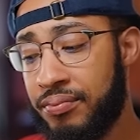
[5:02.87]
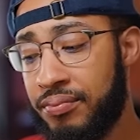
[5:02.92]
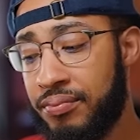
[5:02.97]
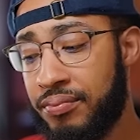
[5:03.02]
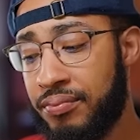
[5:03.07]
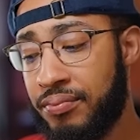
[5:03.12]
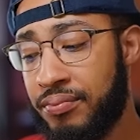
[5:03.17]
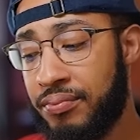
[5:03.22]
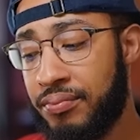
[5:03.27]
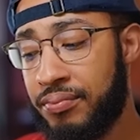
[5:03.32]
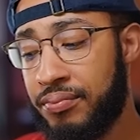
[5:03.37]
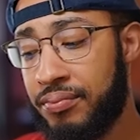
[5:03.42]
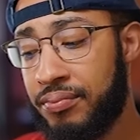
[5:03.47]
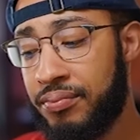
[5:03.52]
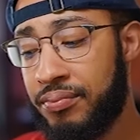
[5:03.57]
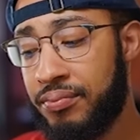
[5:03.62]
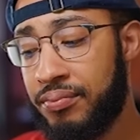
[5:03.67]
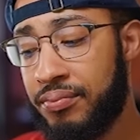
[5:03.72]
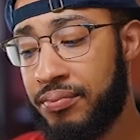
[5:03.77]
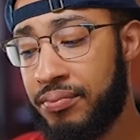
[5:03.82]

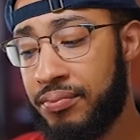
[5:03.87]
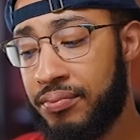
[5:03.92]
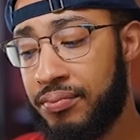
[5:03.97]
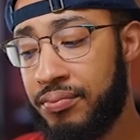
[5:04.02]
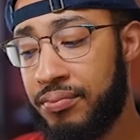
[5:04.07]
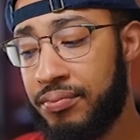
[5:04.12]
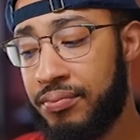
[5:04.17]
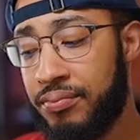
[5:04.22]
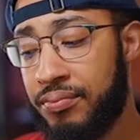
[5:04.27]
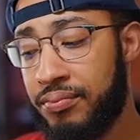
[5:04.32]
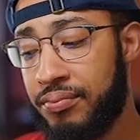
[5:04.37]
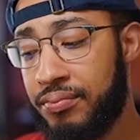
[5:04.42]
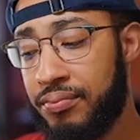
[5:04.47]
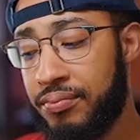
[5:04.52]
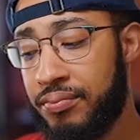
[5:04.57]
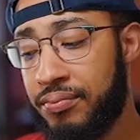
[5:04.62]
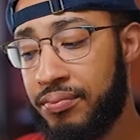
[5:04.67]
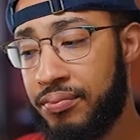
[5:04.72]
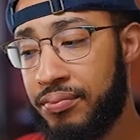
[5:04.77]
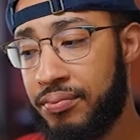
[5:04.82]

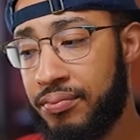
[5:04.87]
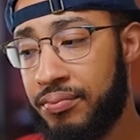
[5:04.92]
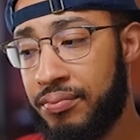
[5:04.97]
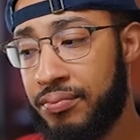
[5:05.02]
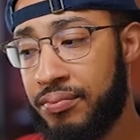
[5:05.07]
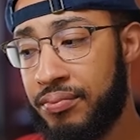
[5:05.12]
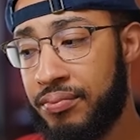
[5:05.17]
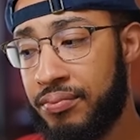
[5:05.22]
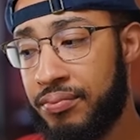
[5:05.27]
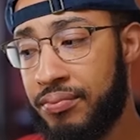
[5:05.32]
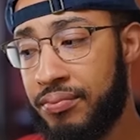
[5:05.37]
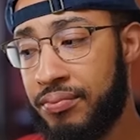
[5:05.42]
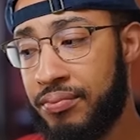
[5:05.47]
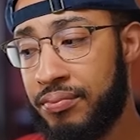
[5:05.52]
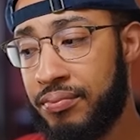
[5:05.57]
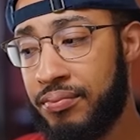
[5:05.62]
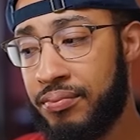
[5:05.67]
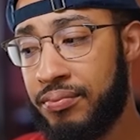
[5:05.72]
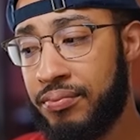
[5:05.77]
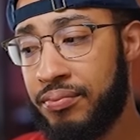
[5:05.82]

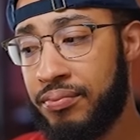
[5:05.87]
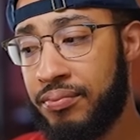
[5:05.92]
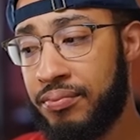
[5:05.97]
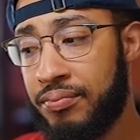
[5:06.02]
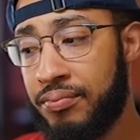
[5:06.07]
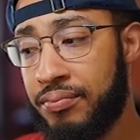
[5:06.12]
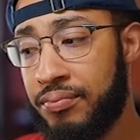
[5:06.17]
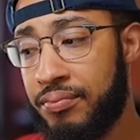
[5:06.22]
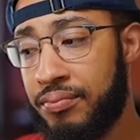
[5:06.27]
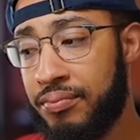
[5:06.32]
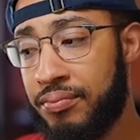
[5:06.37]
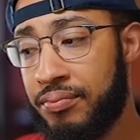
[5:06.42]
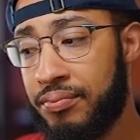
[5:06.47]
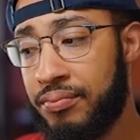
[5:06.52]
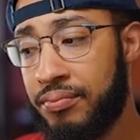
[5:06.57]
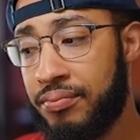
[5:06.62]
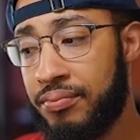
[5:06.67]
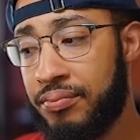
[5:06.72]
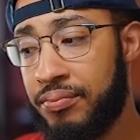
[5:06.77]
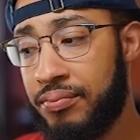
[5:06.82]

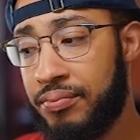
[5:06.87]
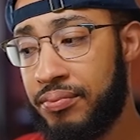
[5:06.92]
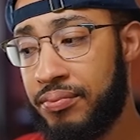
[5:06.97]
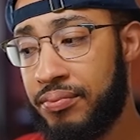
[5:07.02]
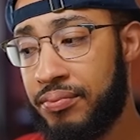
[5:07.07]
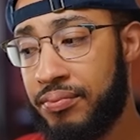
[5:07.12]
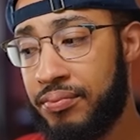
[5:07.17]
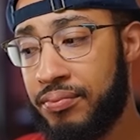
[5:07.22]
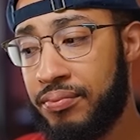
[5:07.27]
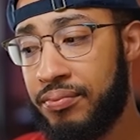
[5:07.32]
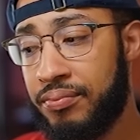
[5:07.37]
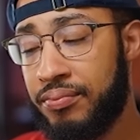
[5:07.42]
This person isn't speaking.